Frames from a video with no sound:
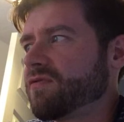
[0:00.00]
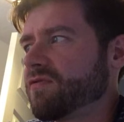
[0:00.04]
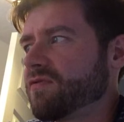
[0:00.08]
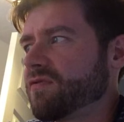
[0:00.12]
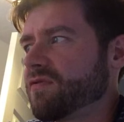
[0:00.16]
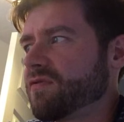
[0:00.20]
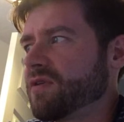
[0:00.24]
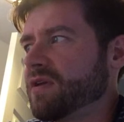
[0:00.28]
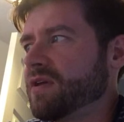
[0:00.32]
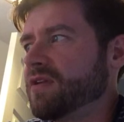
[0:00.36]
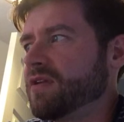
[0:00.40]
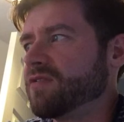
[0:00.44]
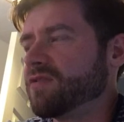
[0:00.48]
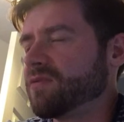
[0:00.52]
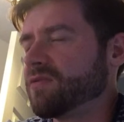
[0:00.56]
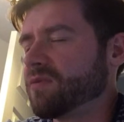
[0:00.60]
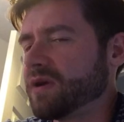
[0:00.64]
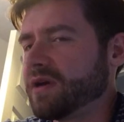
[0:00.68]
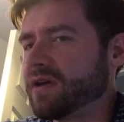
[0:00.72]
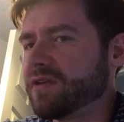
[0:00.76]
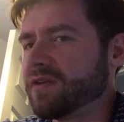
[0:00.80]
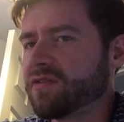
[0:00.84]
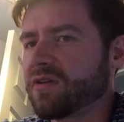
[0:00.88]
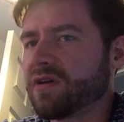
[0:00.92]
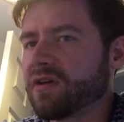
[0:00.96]
he's away,
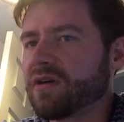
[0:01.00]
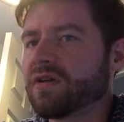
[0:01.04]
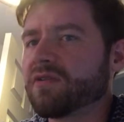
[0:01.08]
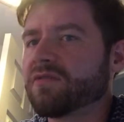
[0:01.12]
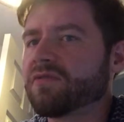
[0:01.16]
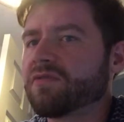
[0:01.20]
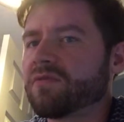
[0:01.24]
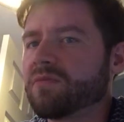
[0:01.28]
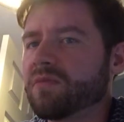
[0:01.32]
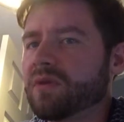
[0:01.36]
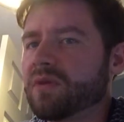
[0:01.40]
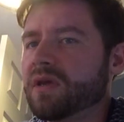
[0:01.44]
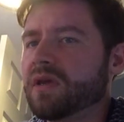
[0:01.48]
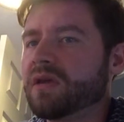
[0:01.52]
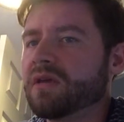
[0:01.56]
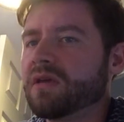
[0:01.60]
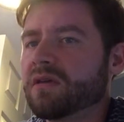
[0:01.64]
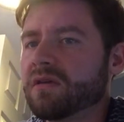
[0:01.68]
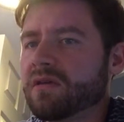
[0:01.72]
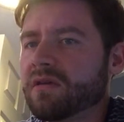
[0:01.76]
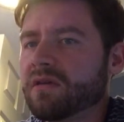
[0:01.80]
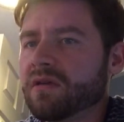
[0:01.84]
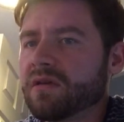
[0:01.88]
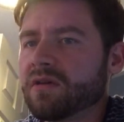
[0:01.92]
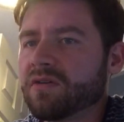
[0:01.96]
it's harder for me
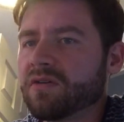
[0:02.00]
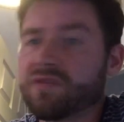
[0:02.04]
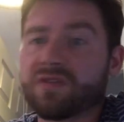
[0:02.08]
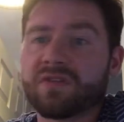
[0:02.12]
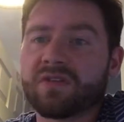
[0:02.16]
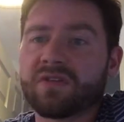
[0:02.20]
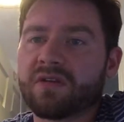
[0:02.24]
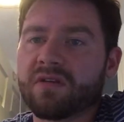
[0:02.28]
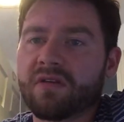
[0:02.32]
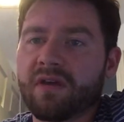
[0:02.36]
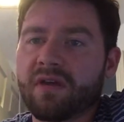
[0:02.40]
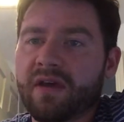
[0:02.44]
because I don't